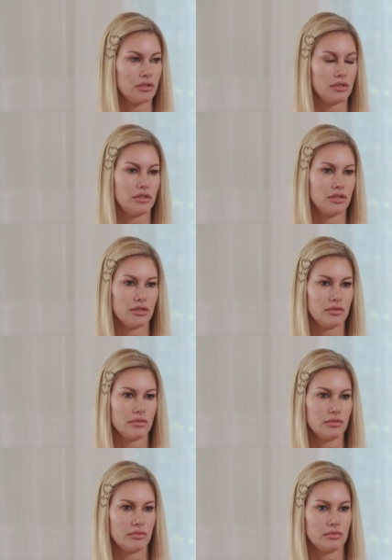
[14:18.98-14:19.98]
You
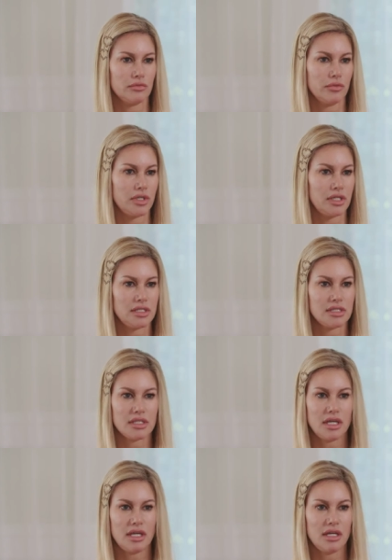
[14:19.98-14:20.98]
know, what did he
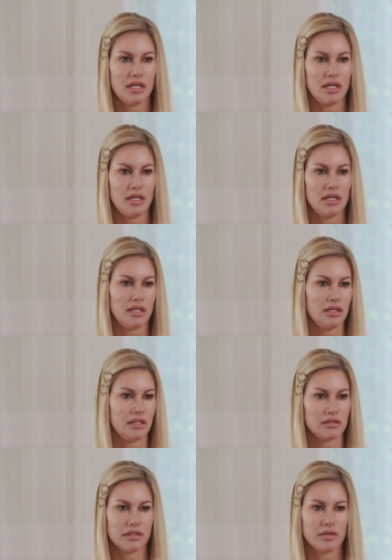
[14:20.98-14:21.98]

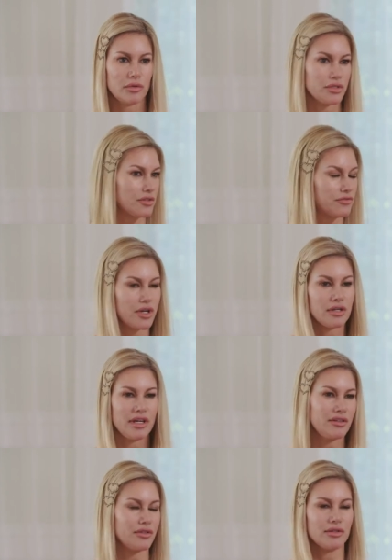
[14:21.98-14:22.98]
say? Like, where's he from?
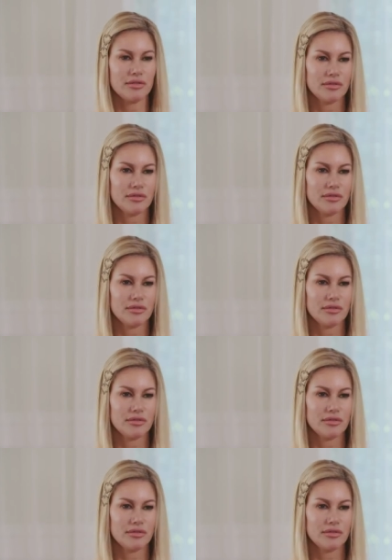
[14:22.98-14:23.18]
I don't know.